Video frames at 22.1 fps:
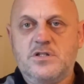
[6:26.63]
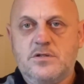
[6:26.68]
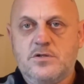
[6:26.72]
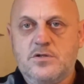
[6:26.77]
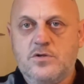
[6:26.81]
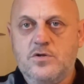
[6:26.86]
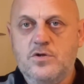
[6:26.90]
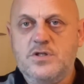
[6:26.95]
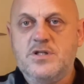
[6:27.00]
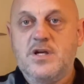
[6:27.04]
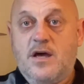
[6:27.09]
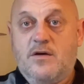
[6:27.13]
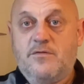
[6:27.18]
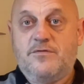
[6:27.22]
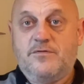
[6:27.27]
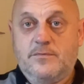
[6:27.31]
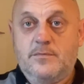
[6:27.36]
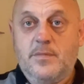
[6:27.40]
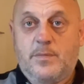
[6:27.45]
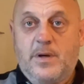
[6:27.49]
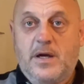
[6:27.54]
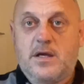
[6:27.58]
Yousaf,
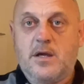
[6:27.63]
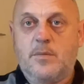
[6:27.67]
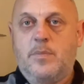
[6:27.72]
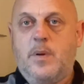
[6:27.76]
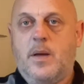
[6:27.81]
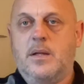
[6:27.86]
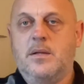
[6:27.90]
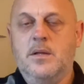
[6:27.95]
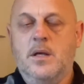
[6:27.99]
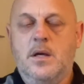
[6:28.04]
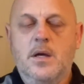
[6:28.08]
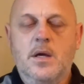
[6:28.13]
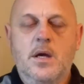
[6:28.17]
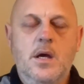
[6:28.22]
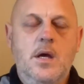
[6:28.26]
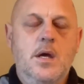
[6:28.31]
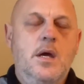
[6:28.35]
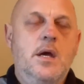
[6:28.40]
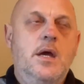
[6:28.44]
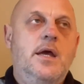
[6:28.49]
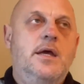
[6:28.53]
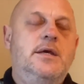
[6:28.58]
beg your pardon,
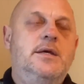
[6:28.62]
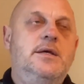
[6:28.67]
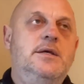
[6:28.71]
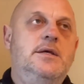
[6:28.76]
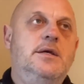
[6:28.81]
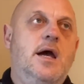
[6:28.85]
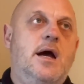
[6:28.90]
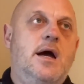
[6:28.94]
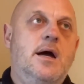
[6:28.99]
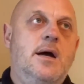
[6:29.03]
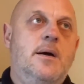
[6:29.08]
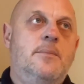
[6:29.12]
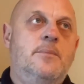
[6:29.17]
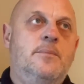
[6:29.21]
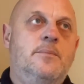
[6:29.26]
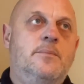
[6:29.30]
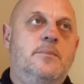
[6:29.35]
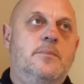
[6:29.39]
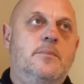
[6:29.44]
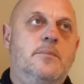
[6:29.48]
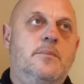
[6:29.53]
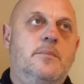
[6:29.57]
he
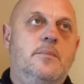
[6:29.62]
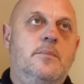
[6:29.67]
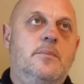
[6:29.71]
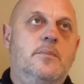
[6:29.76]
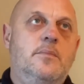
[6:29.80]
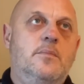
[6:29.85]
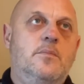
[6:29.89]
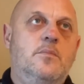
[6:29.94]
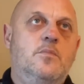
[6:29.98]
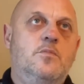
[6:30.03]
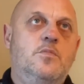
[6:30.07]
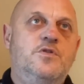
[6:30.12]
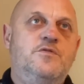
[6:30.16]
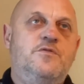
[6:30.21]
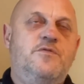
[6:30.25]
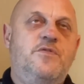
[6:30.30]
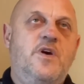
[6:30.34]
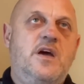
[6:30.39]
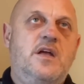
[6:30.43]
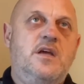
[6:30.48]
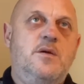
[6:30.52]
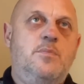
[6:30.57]
was
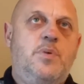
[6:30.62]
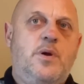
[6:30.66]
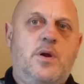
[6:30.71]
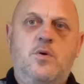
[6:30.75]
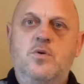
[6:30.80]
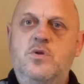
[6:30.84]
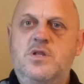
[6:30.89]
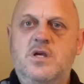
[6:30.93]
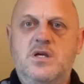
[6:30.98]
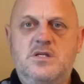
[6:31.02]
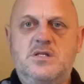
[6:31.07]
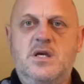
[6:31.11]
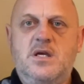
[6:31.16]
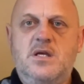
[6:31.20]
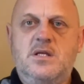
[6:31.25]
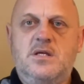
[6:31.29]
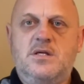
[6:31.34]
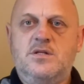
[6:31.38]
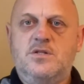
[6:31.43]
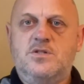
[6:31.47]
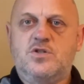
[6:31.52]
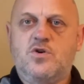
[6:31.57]
very proud to say
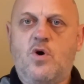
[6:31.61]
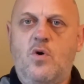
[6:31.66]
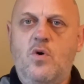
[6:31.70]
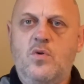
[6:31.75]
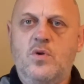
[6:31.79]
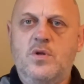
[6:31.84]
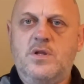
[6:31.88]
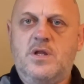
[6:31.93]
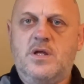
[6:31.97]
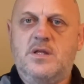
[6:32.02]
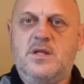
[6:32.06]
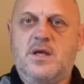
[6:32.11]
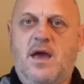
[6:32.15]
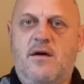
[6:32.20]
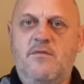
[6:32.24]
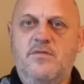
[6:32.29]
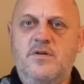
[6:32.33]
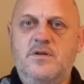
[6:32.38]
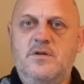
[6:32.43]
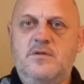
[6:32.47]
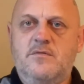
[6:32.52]
that Scotland had given